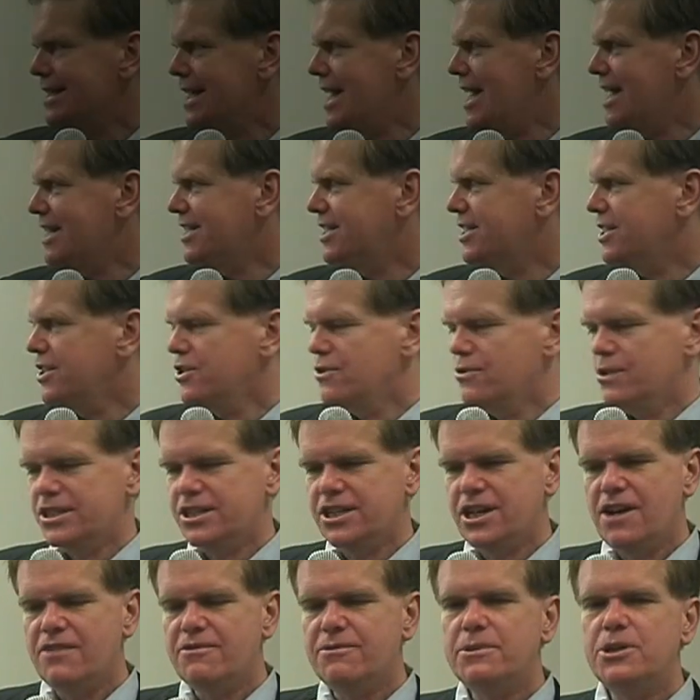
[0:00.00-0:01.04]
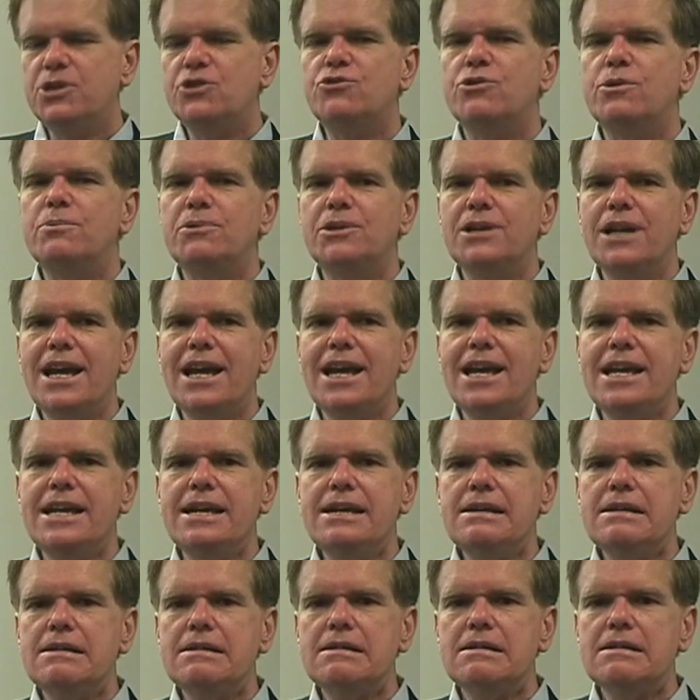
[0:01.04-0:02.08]
Last, the U.S. government
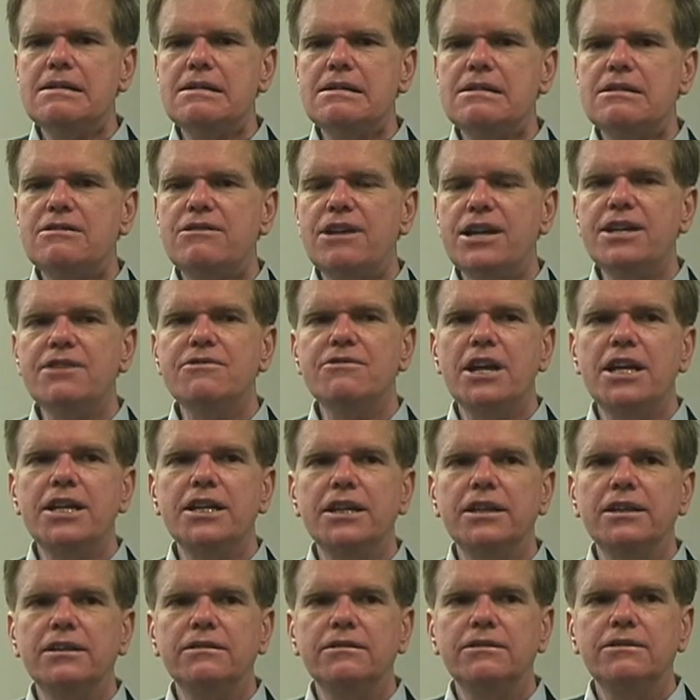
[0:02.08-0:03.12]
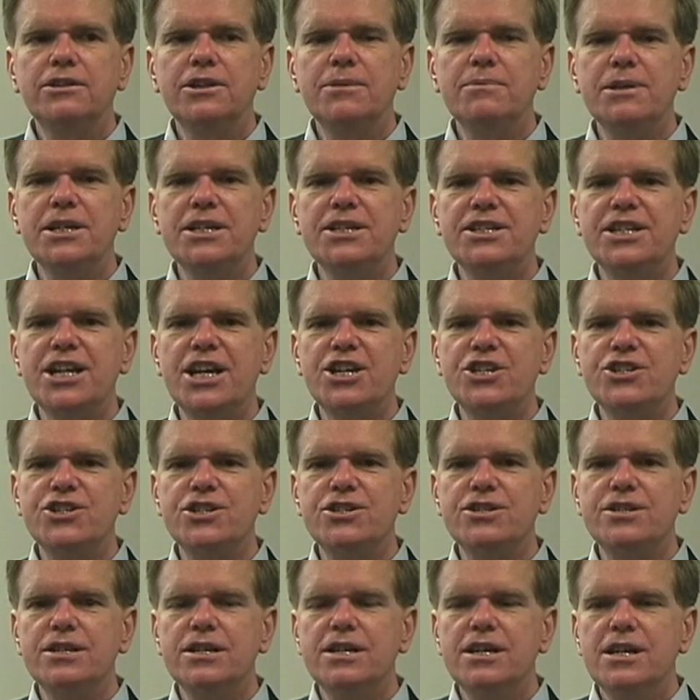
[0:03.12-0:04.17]
AAA credit rating could be
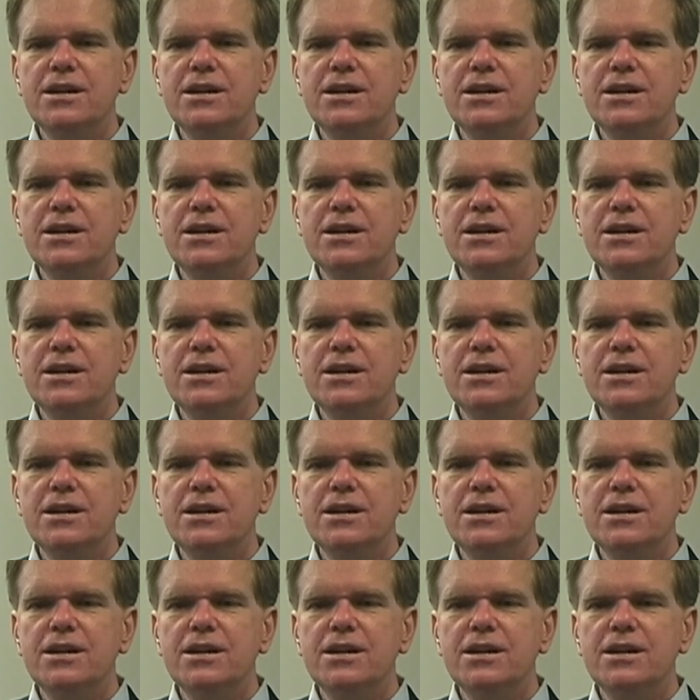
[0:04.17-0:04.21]
endangered.